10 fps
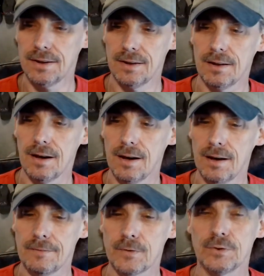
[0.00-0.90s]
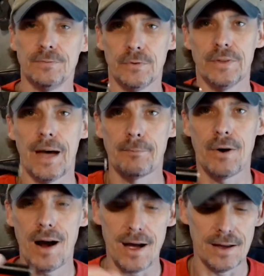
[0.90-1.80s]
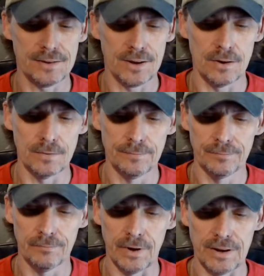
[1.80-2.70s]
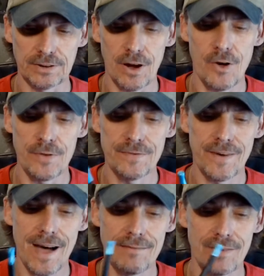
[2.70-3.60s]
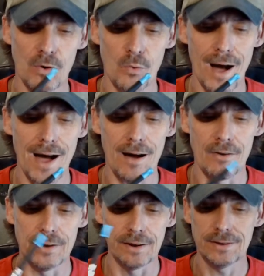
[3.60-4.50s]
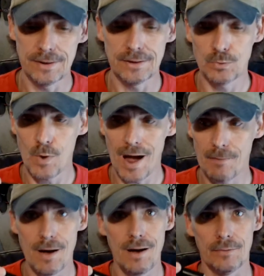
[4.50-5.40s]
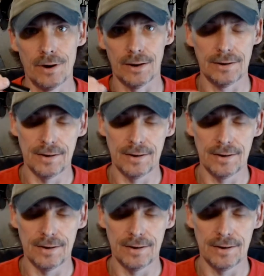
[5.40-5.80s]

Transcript: for that price. So, but it's called the 5-volt Wow, and it's a wow mod, really.